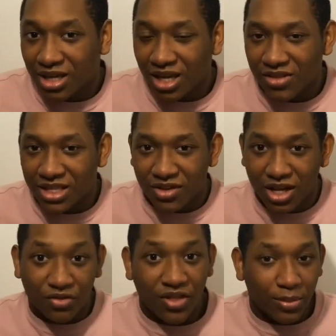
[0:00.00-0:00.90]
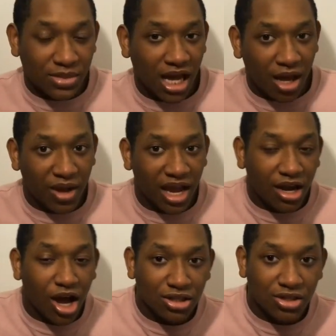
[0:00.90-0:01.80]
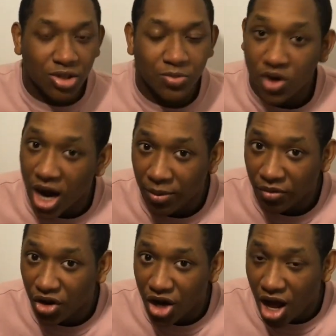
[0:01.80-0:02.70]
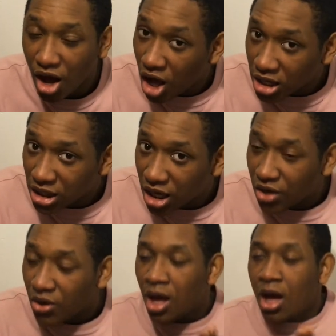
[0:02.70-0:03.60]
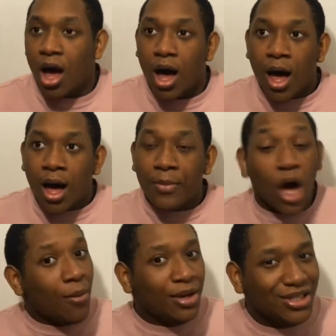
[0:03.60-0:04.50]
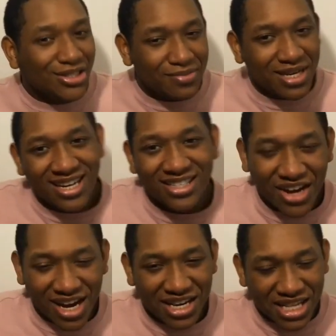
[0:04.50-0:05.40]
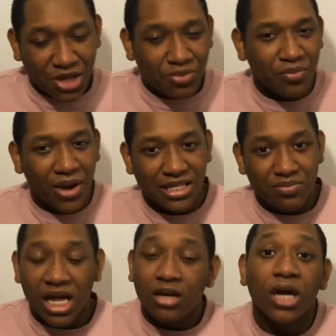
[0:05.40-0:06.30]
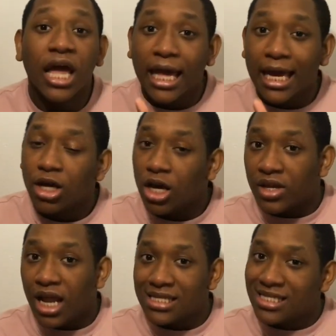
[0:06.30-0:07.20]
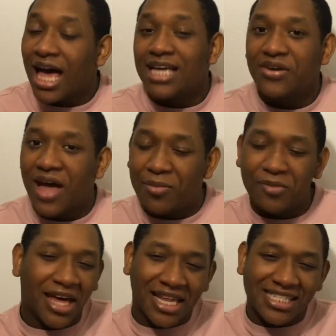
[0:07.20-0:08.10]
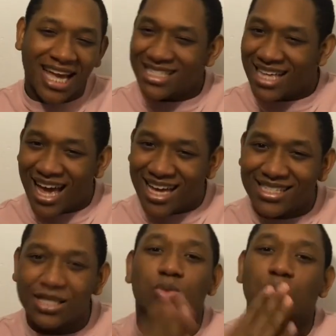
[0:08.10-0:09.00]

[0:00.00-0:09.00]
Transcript: Give this video a thumbs up and also subscribe if you're not. Also, all my social medias are in the description box below and on the next slide. So happy Valentine's, guys.